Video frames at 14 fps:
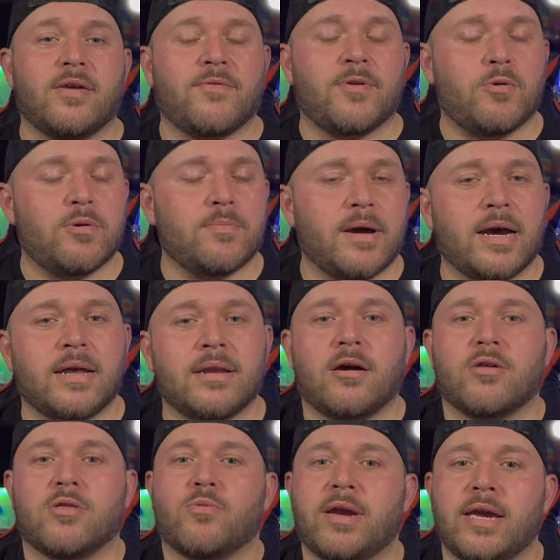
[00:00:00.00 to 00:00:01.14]
If you wouldn't mind,
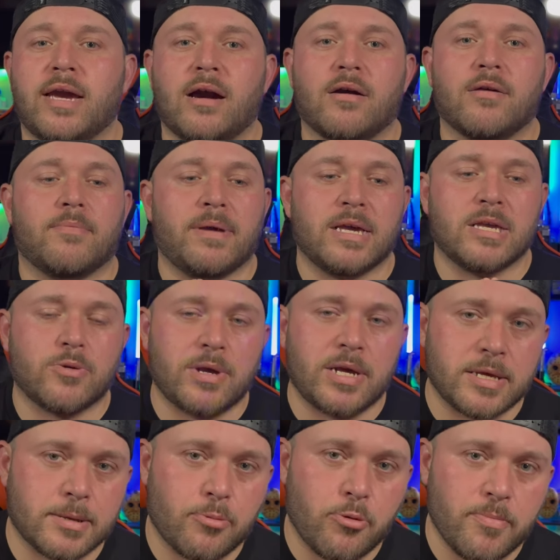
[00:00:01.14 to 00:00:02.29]
on the way out, the best way to
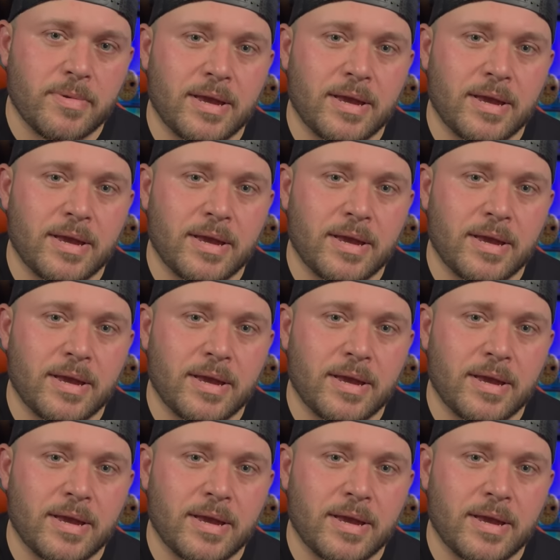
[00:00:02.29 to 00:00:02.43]
support